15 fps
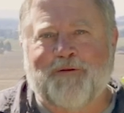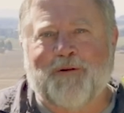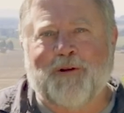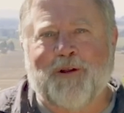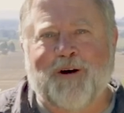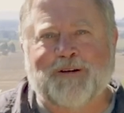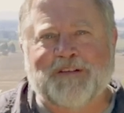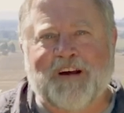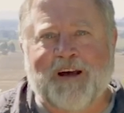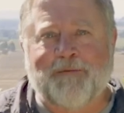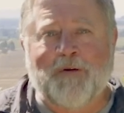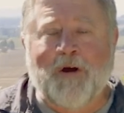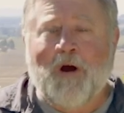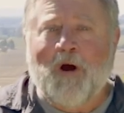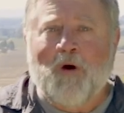for a long time,
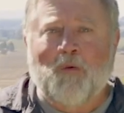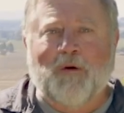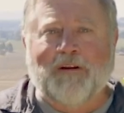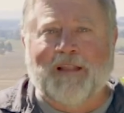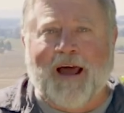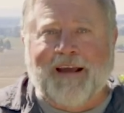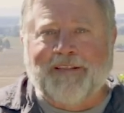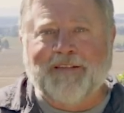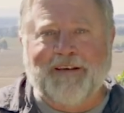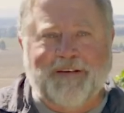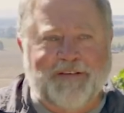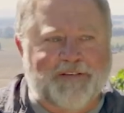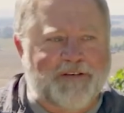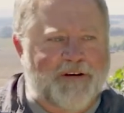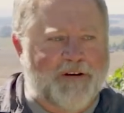we like
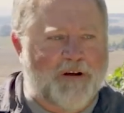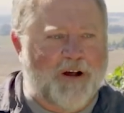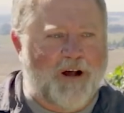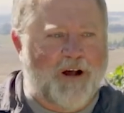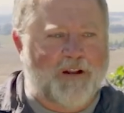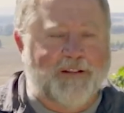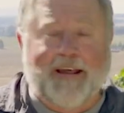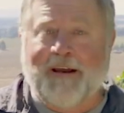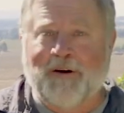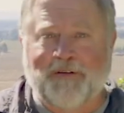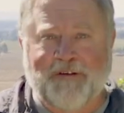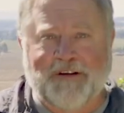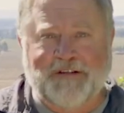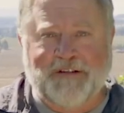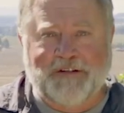these later
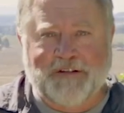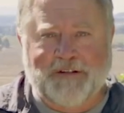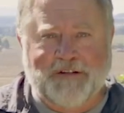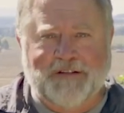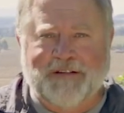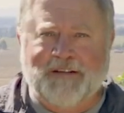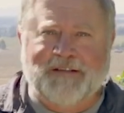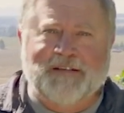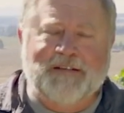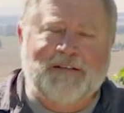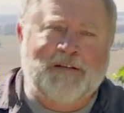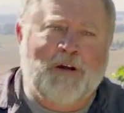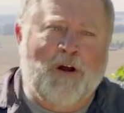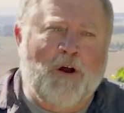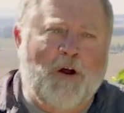vintages. This
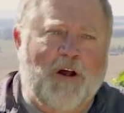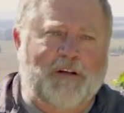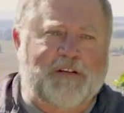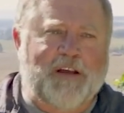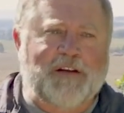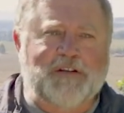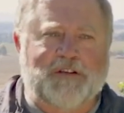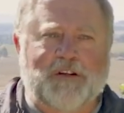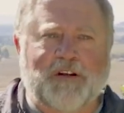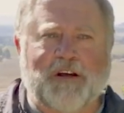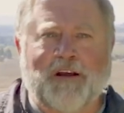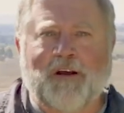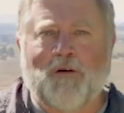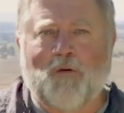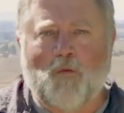is
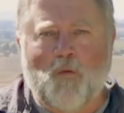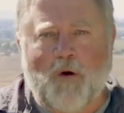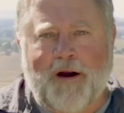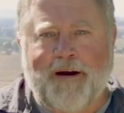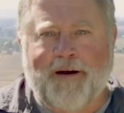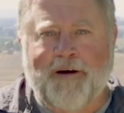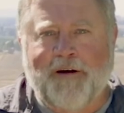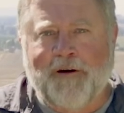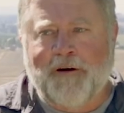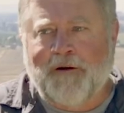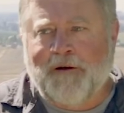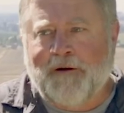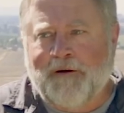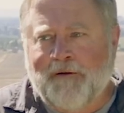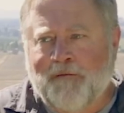essentially where,
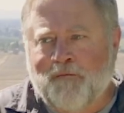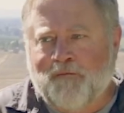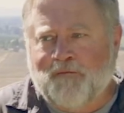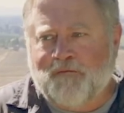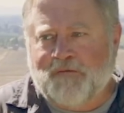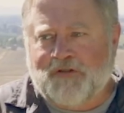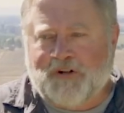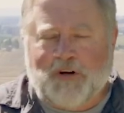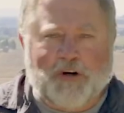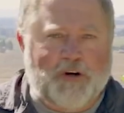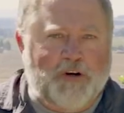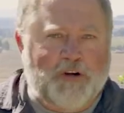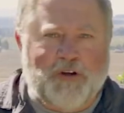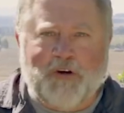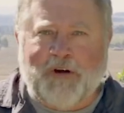
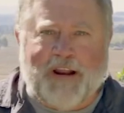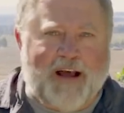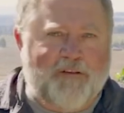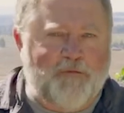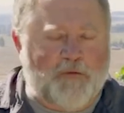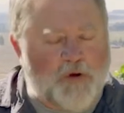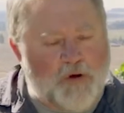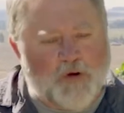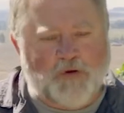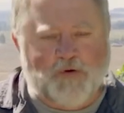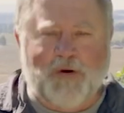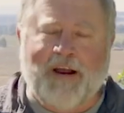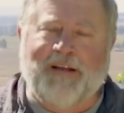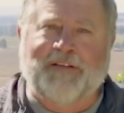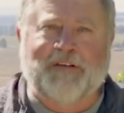sure, you could have huge
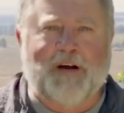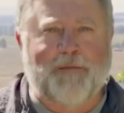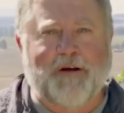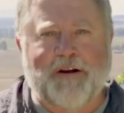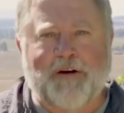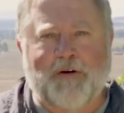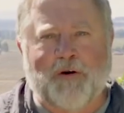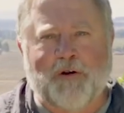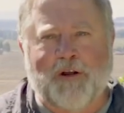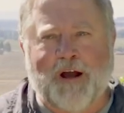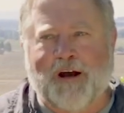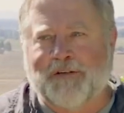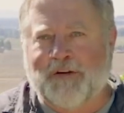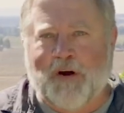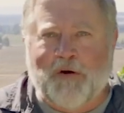rains come in early
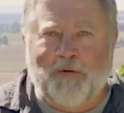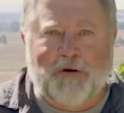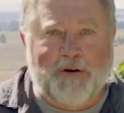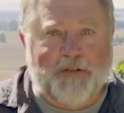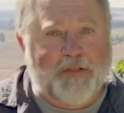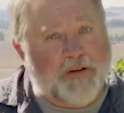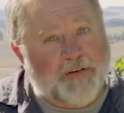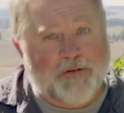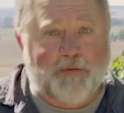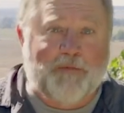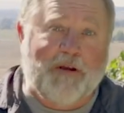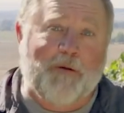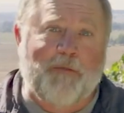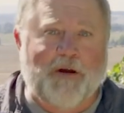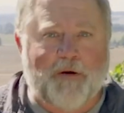October and things would
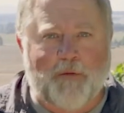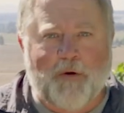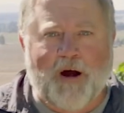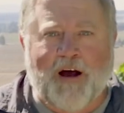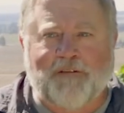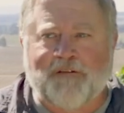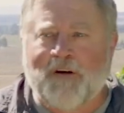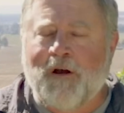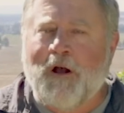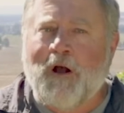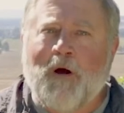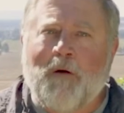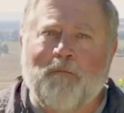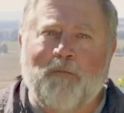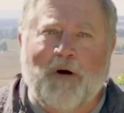be a bit rough,
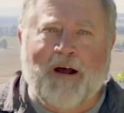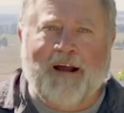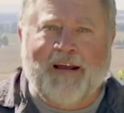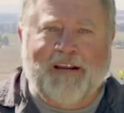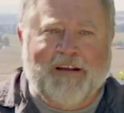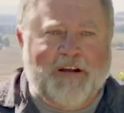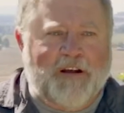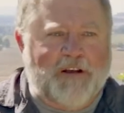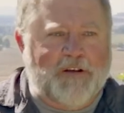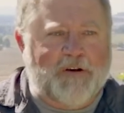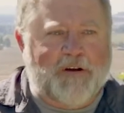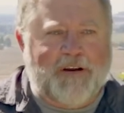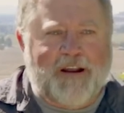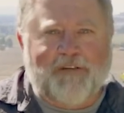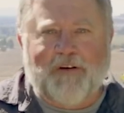but you
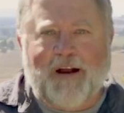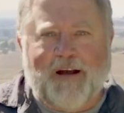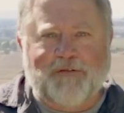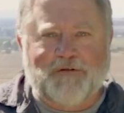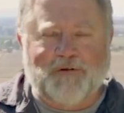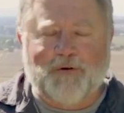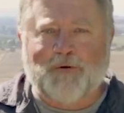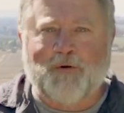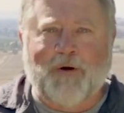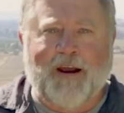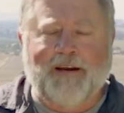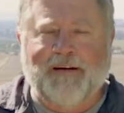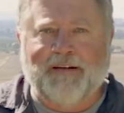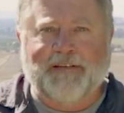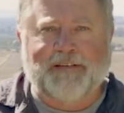could never have true
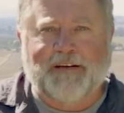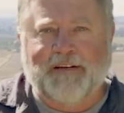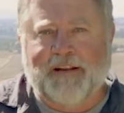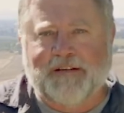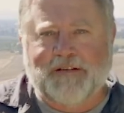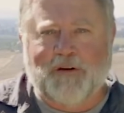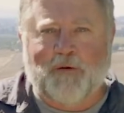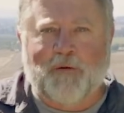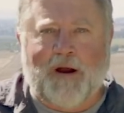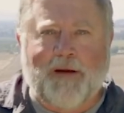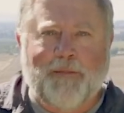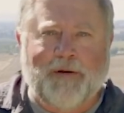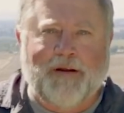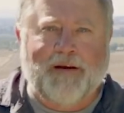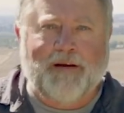greatness unless you're
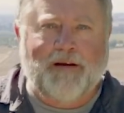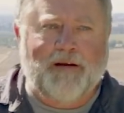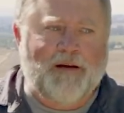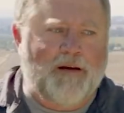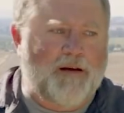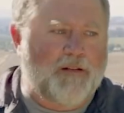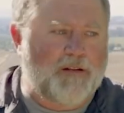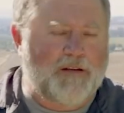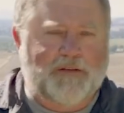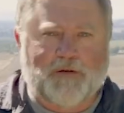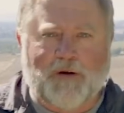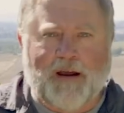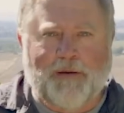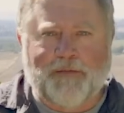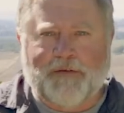ripening these
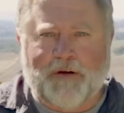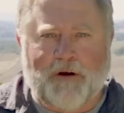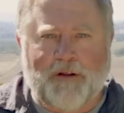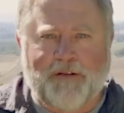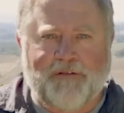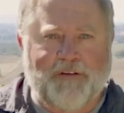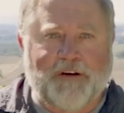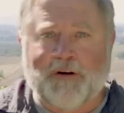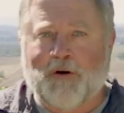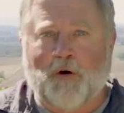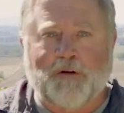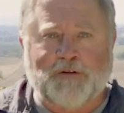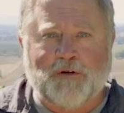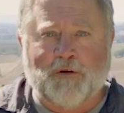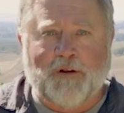grapes on the
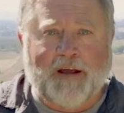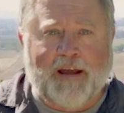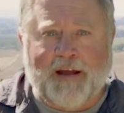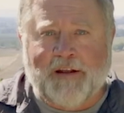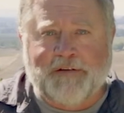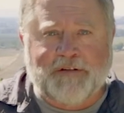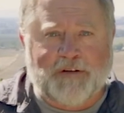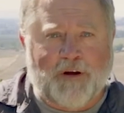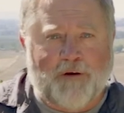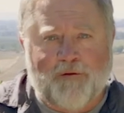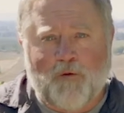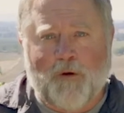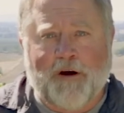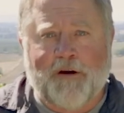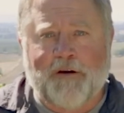viticultural edge of
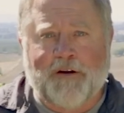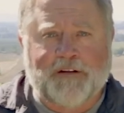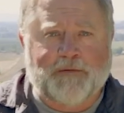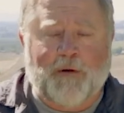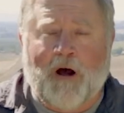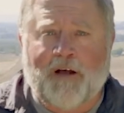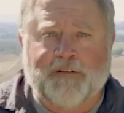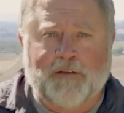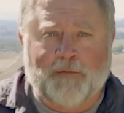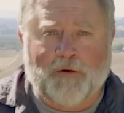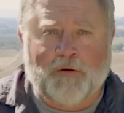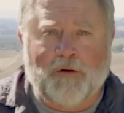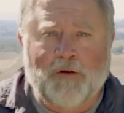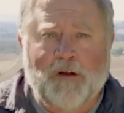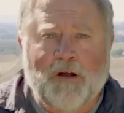where it's
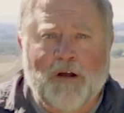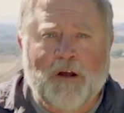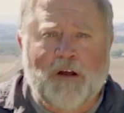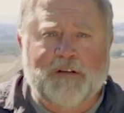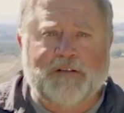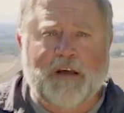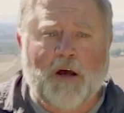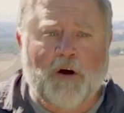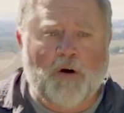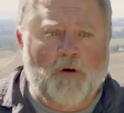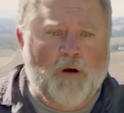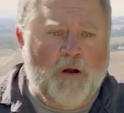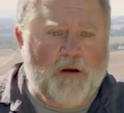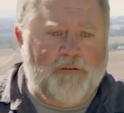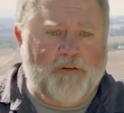possible. So
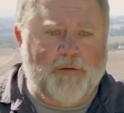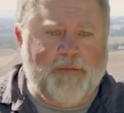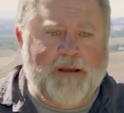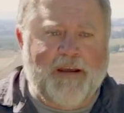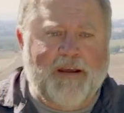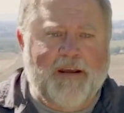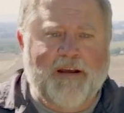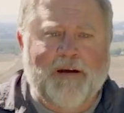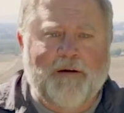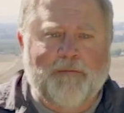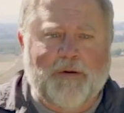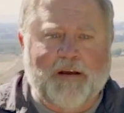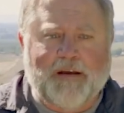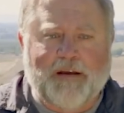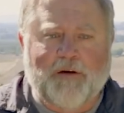for me,
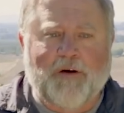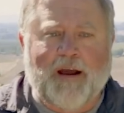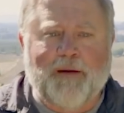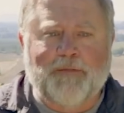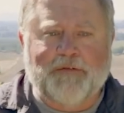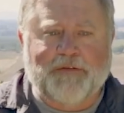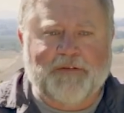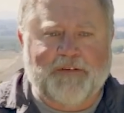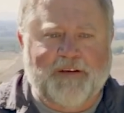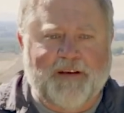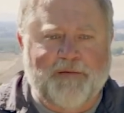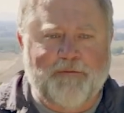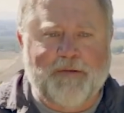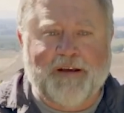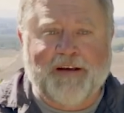picking grapes
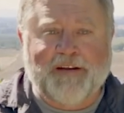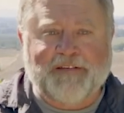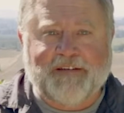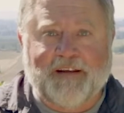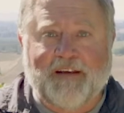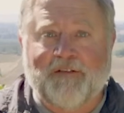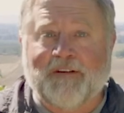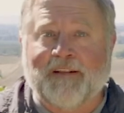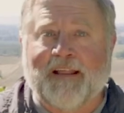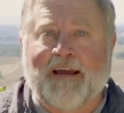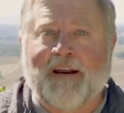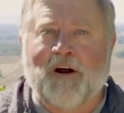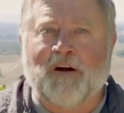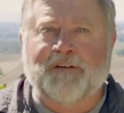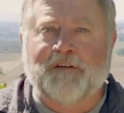in mid to even
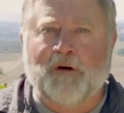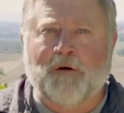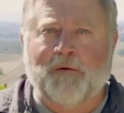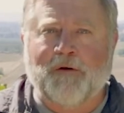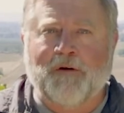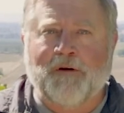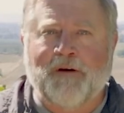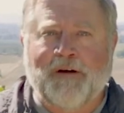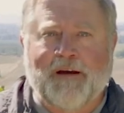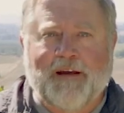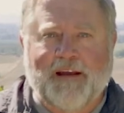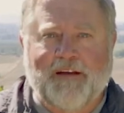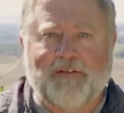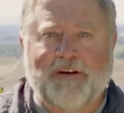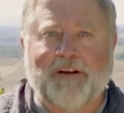late October,
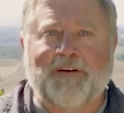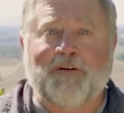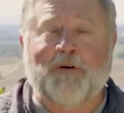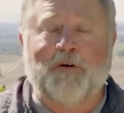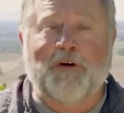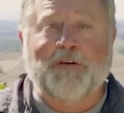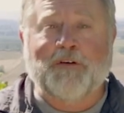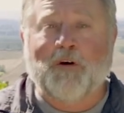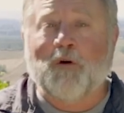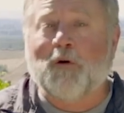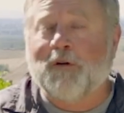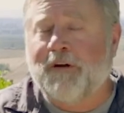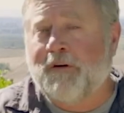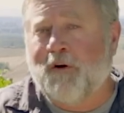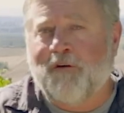even into
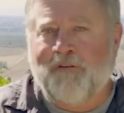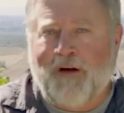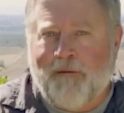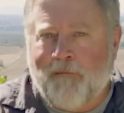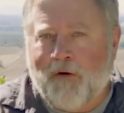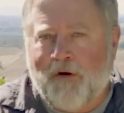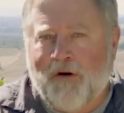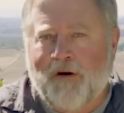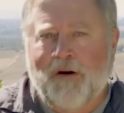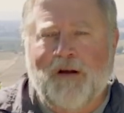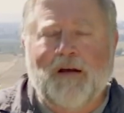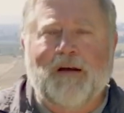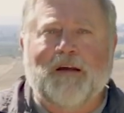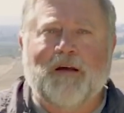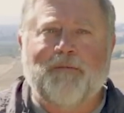early November,
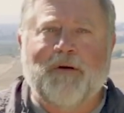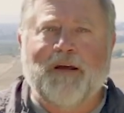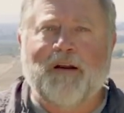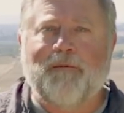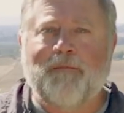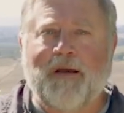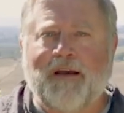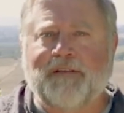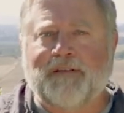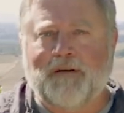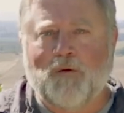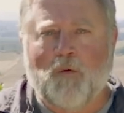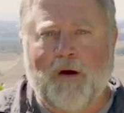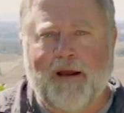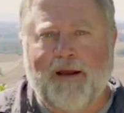can be an
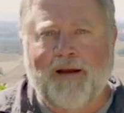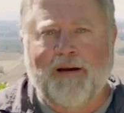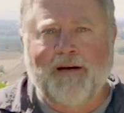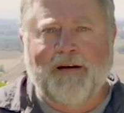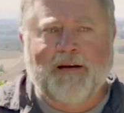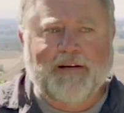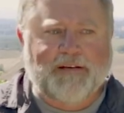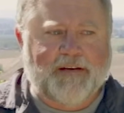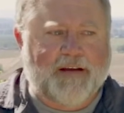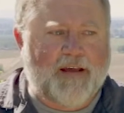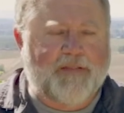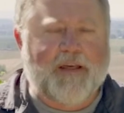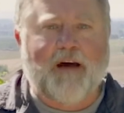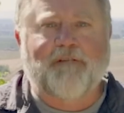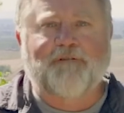amazing way to
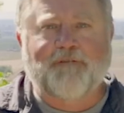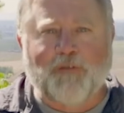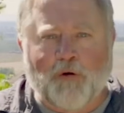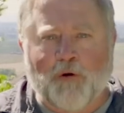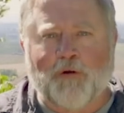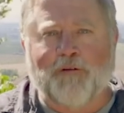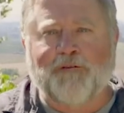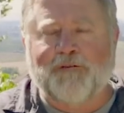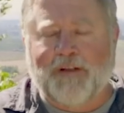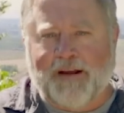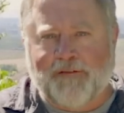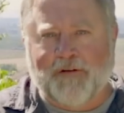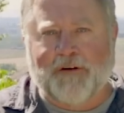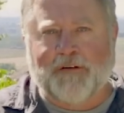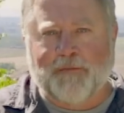get that full
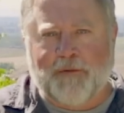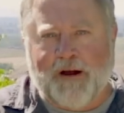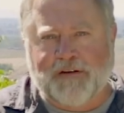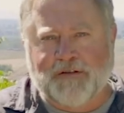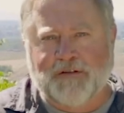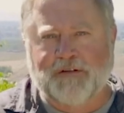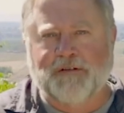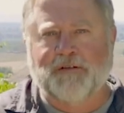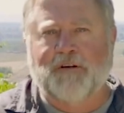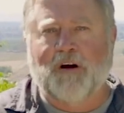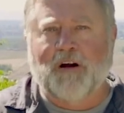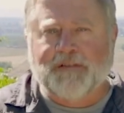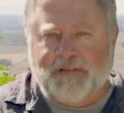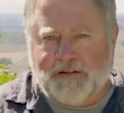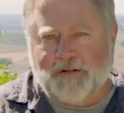flavor expression,
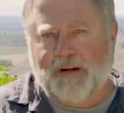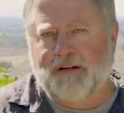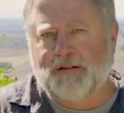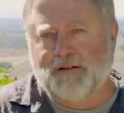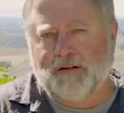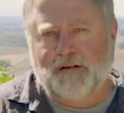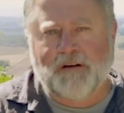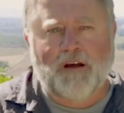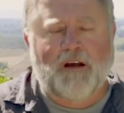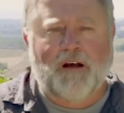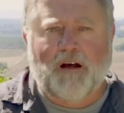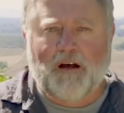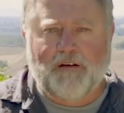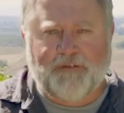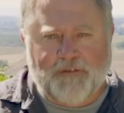concentration
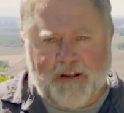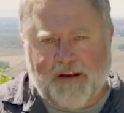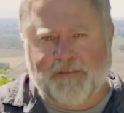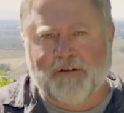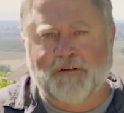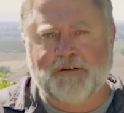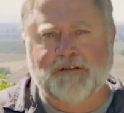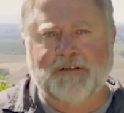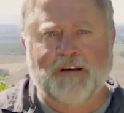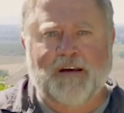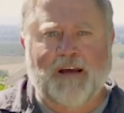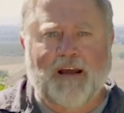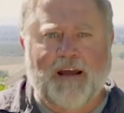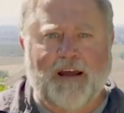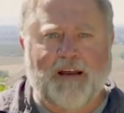of flavors,
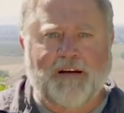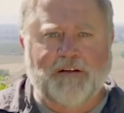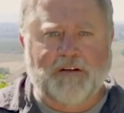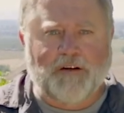and